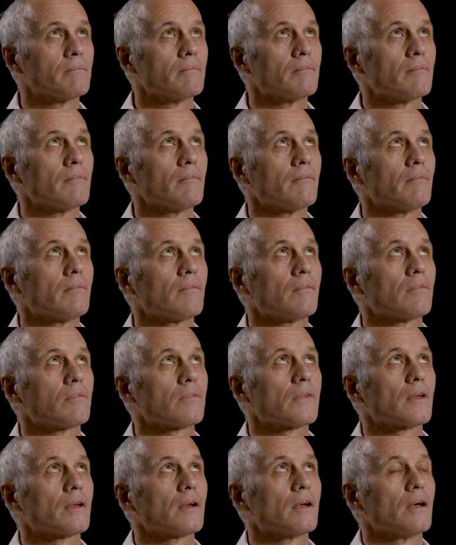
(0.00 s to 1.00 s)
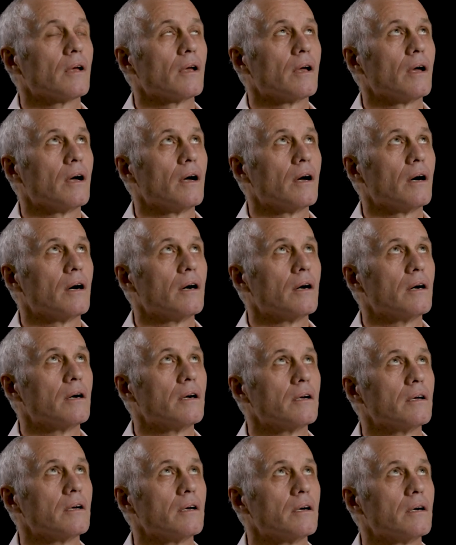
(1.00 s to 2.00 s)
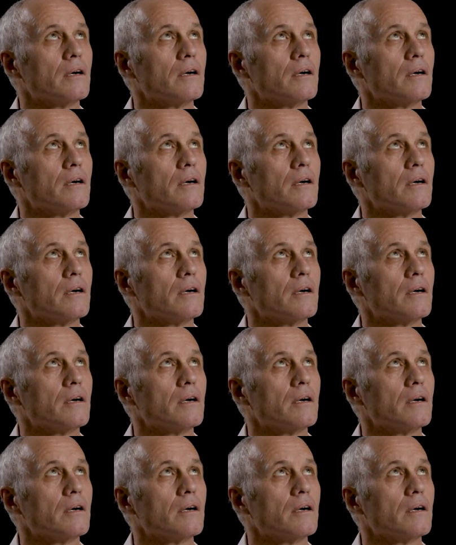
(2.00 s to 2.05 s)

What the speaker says: No one is speaking in this clip.